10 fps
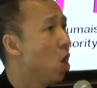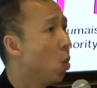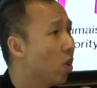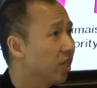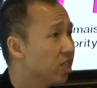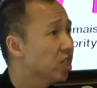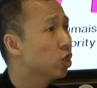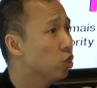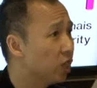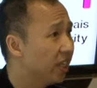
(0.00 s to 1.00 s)
what does
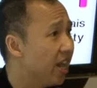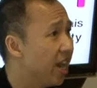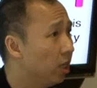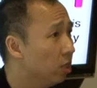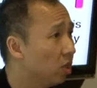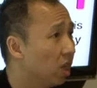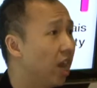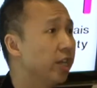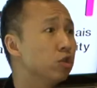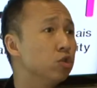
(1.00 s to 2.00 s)
good care look
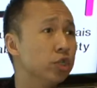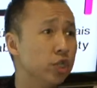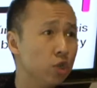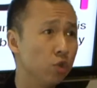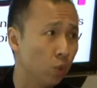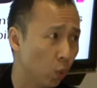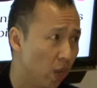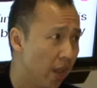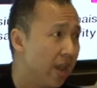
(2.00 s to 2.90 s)
like to you?